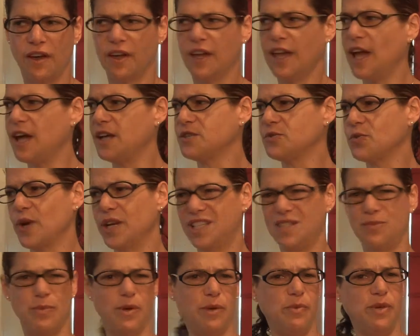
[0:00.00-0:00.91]
gas
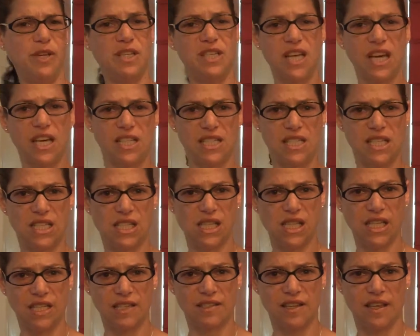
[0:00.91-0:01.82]
rights maybe in Texas
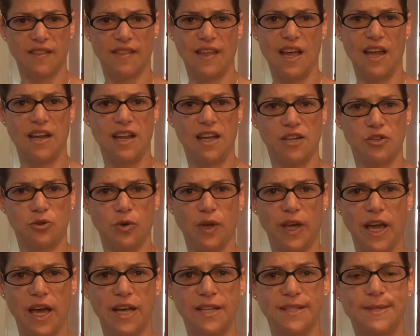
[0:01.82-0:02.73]
and things like that, natural
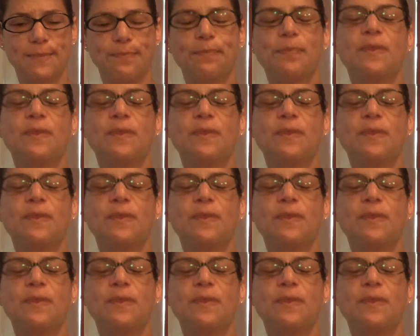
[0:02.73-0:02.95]
gas.